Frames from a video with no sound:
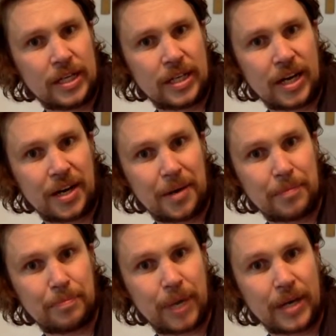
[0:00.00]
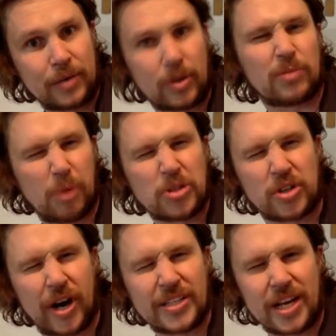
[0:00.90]
But, well, most
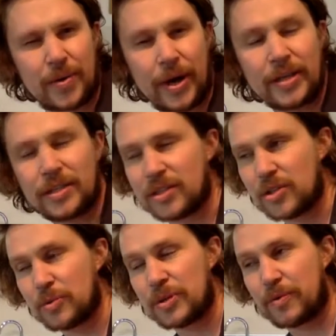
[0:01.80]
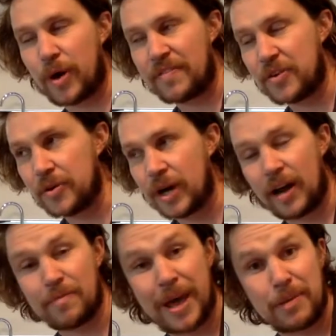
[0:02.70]
grains anyway. You can do them with quite a few.
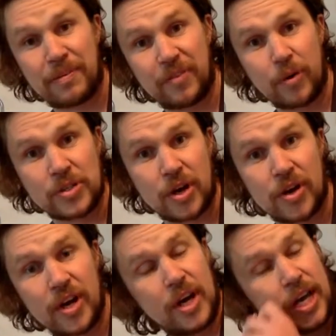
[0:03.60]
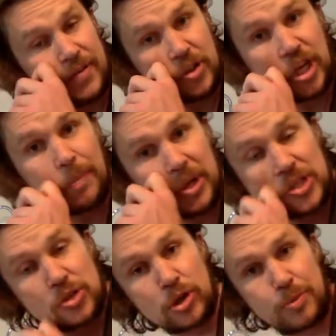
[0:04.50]
I've made it before. So if you jump into the
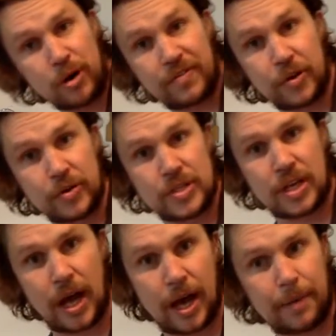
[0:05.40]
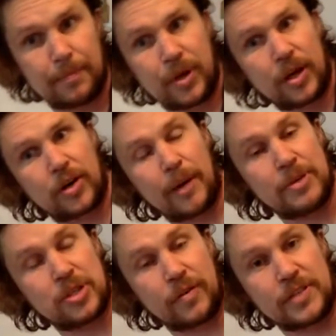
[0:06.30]
Source Bulk Foods, grab
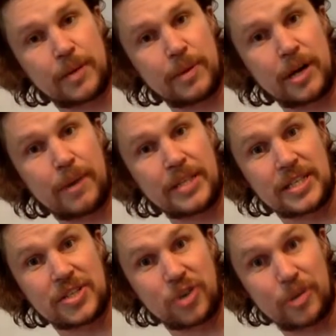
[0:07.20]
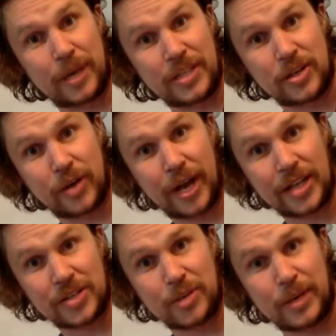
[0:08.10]
yourself some of their amazing soybeans, their organic
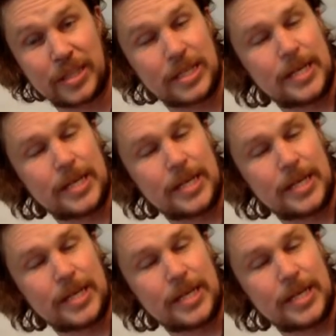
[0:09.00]
soybeans.